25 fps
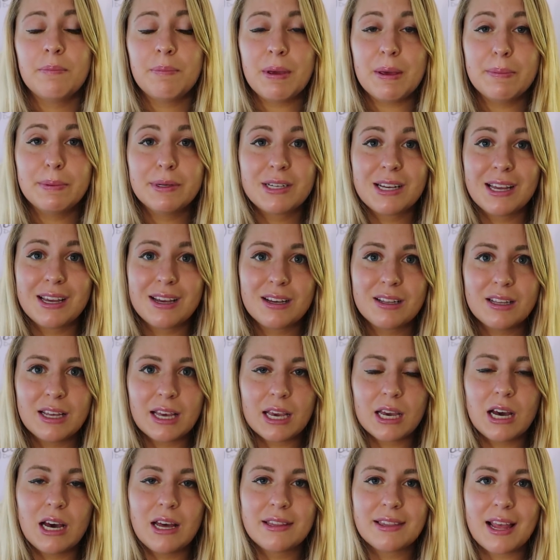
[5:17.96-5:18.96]
People can
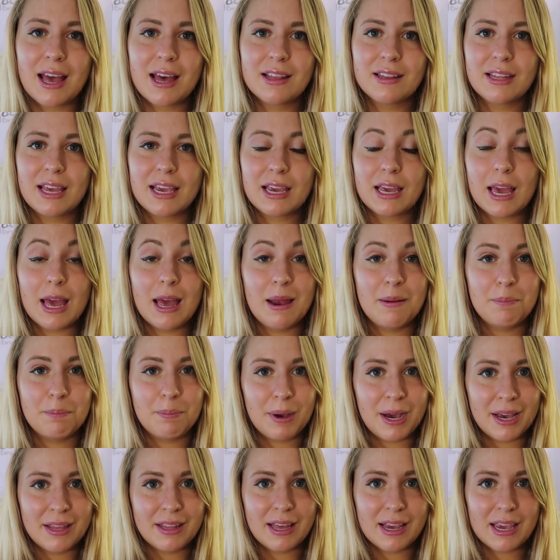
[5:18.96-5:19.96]
click on that link and
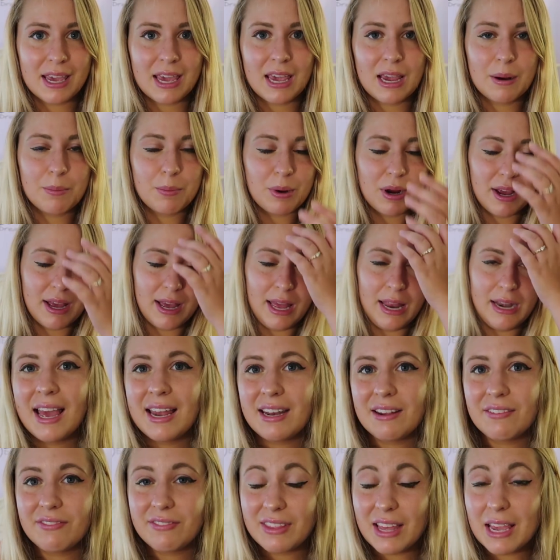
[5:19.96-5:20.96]
buy that camera.
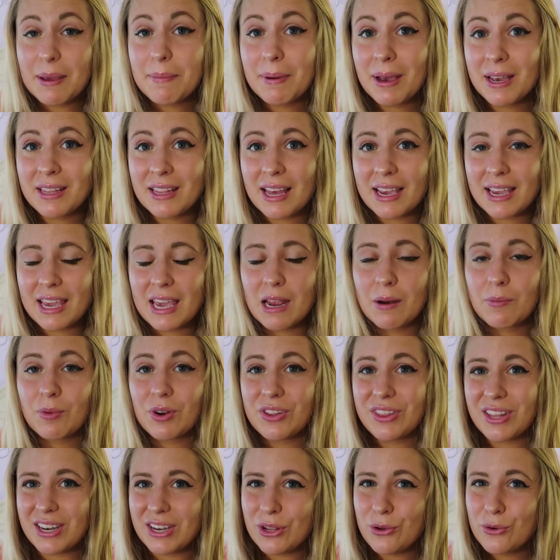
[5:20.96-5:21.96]
And if they buy that
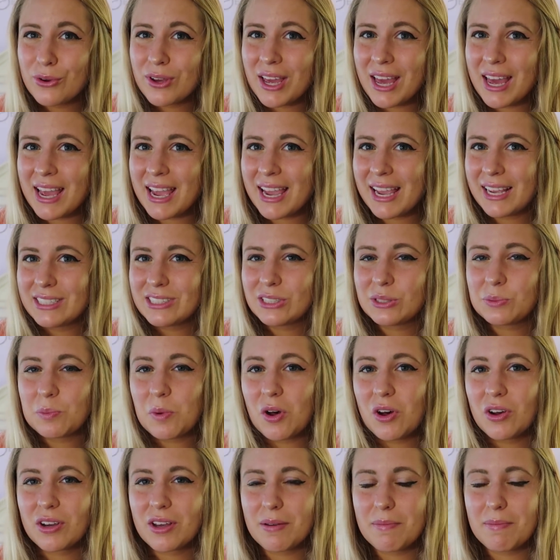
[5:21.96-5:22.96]
camera, then you get a
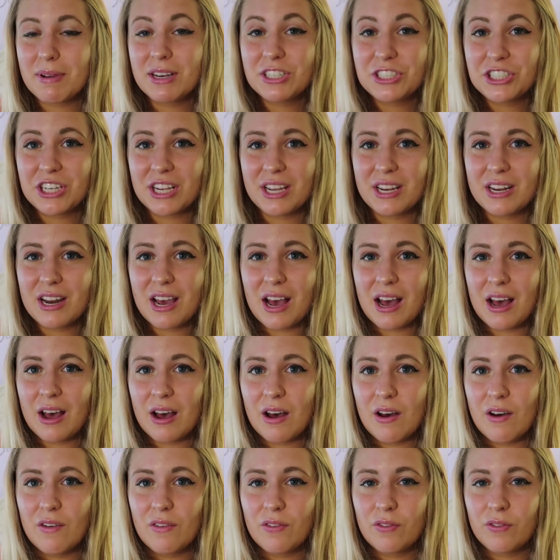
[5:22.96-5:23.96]
small commission
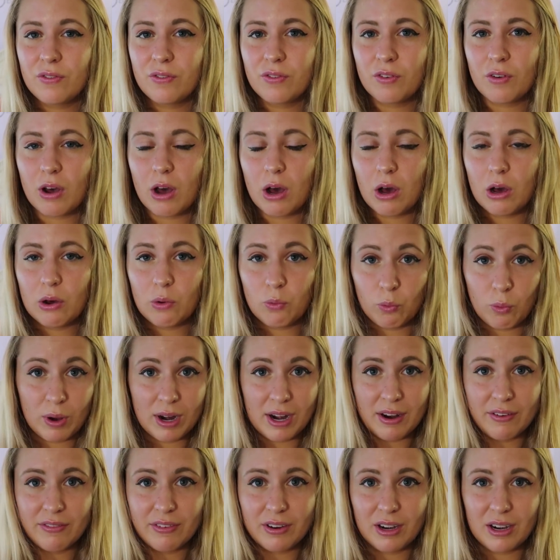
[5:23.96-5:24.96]
of
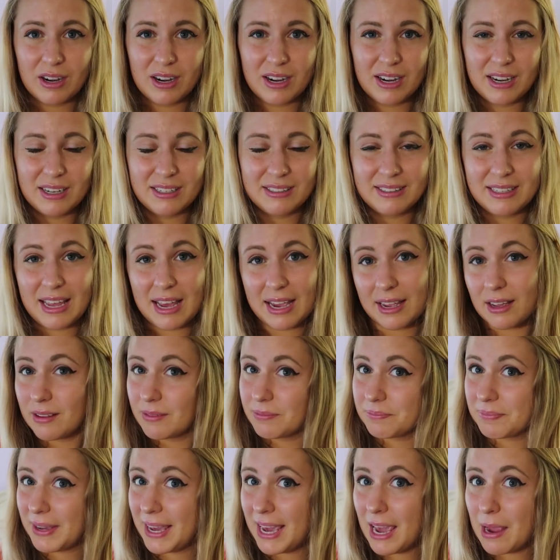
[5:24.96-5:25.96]
whatever that
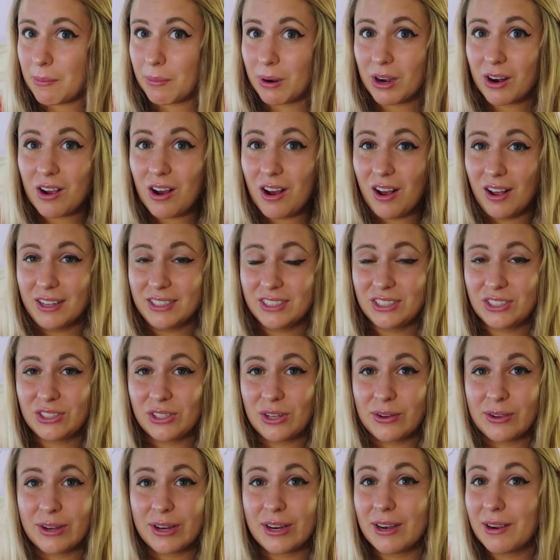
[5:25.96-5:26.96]
camera costs.
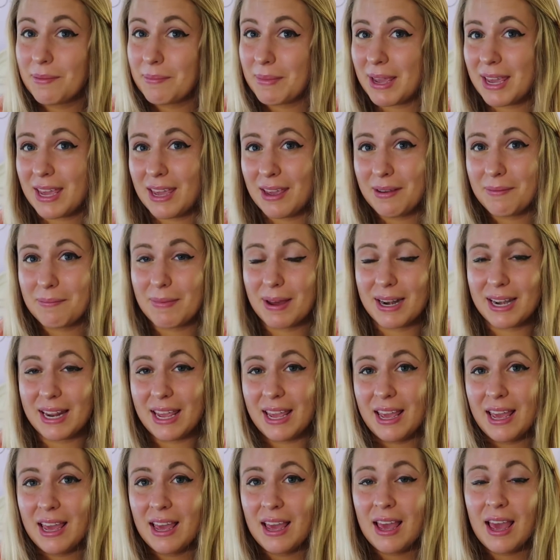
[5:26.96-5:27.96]
So you're making
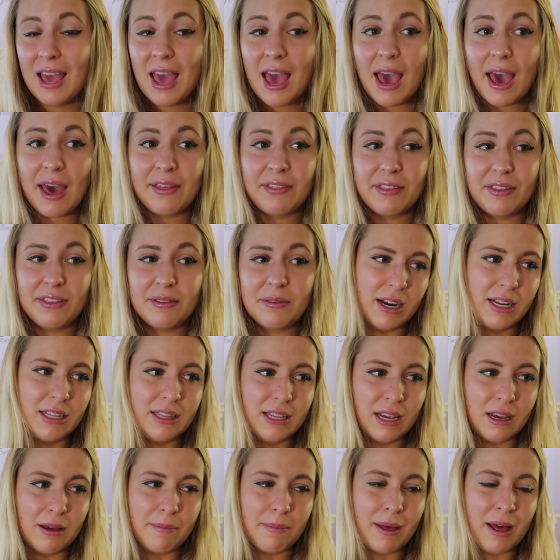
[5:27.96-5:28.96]
money, and the
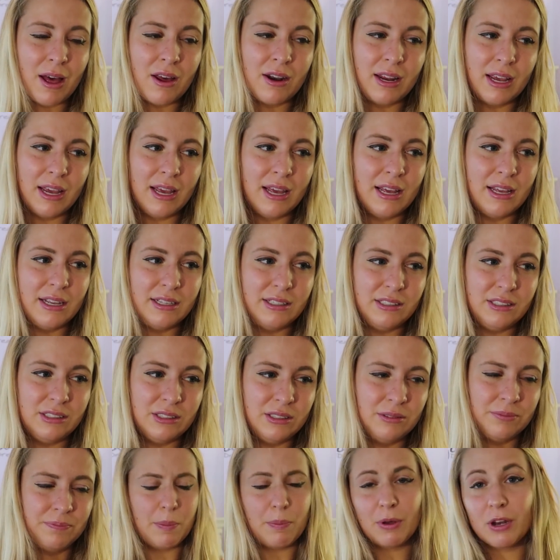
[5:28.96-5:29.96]
great thing about it is
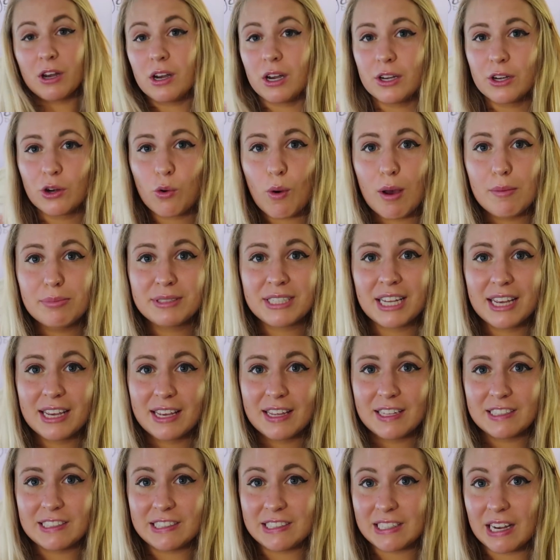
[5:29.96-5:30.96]
you put it on your
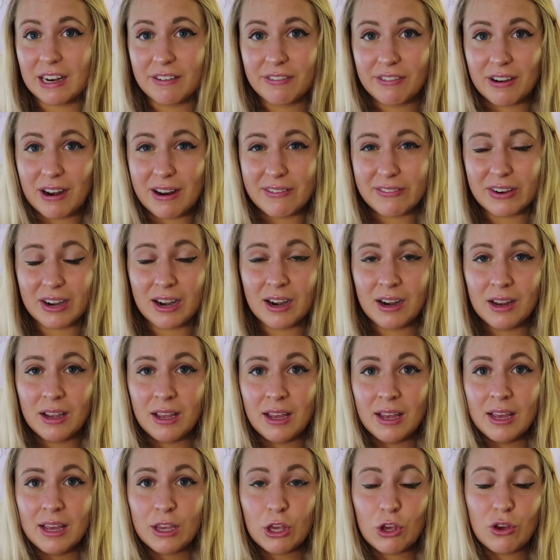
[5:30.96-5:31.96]
website, it's there forever.
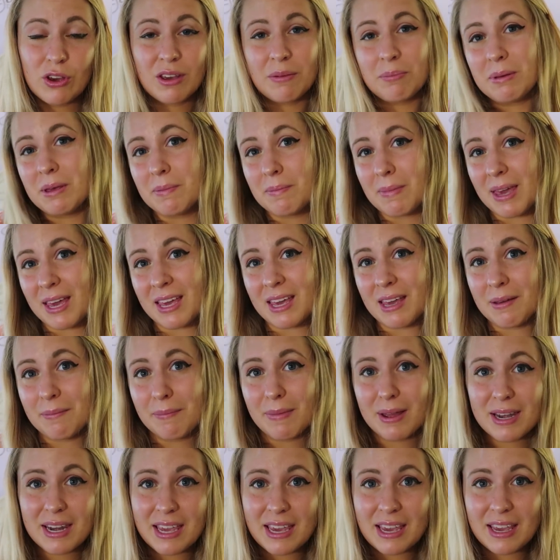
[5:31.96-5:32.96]
You could be
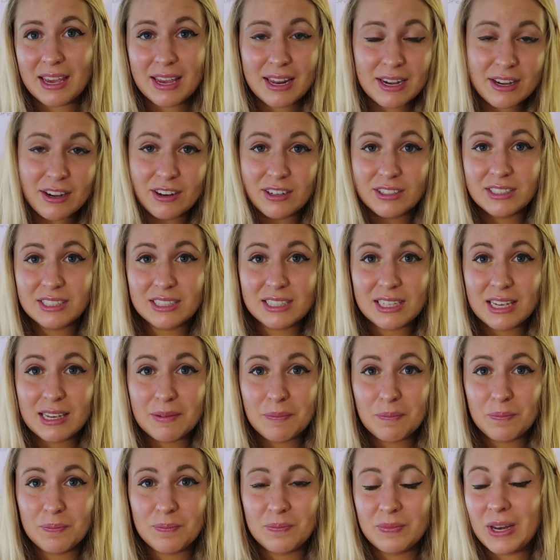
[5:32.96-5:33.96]
making money in your
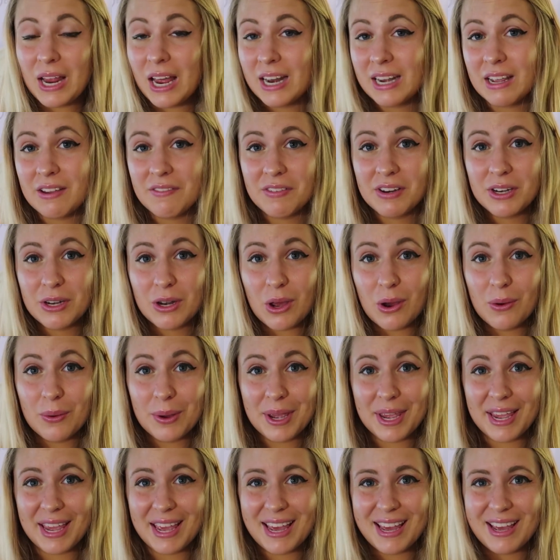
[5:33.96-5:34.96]
sleep, not even
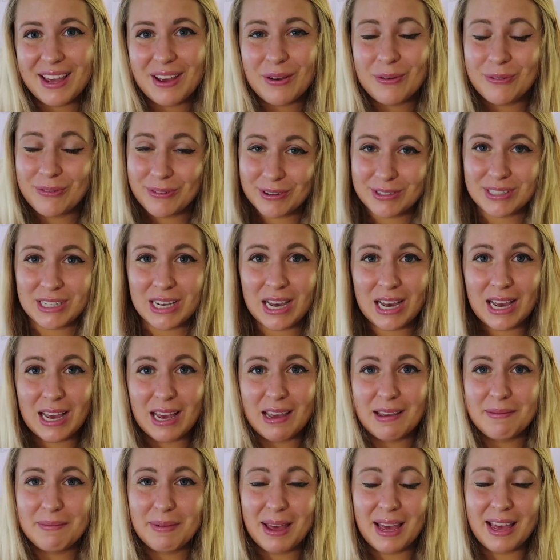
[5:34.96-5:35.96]
knowing it, over
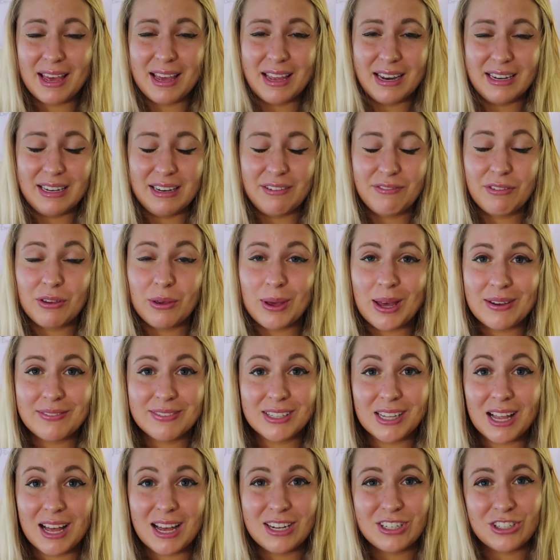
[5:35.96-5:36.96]
time, and if you have
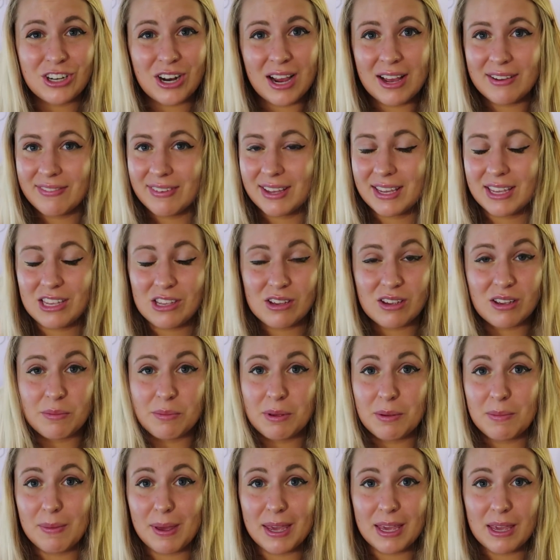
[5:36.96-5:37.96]
a lot of traffic, you
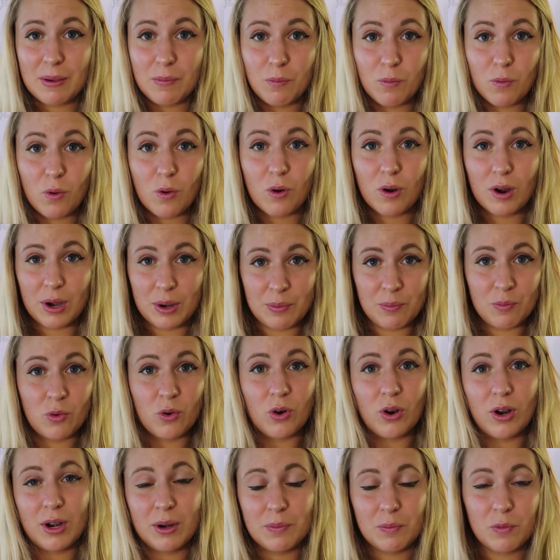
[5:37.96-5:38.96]
could be making more and
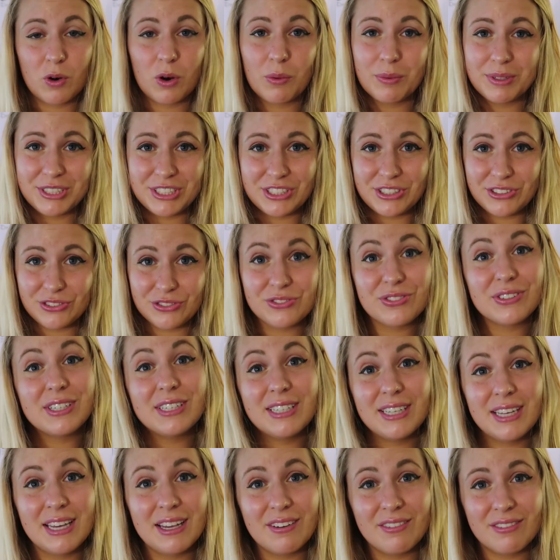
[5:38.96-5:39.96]
more and more, which is
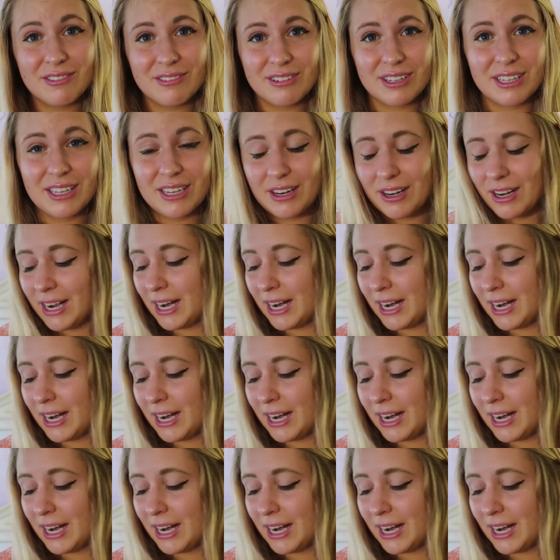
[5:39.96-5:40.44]
really, really